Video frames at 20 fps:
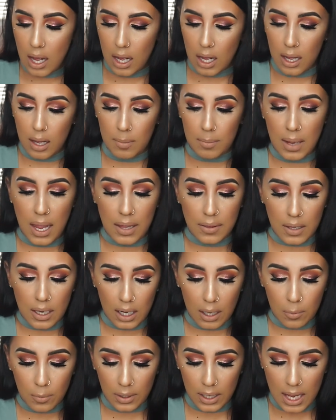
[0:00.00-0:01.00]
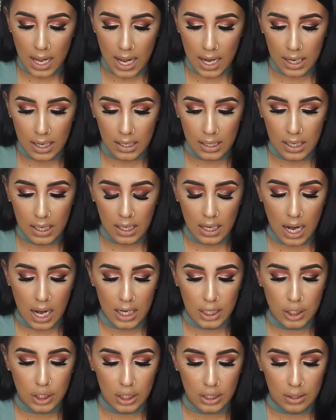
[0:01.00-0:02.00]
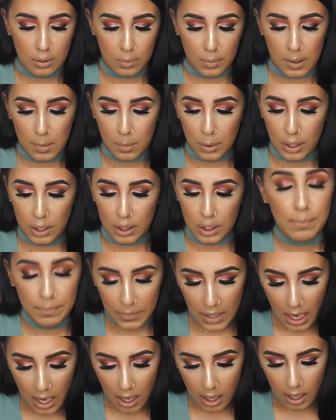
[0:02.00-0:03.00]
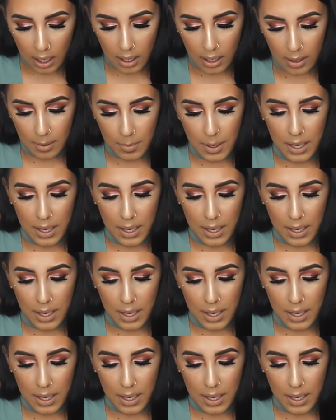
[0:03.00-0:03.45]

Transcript: Um, and then I went ahead and then I just repurchased um,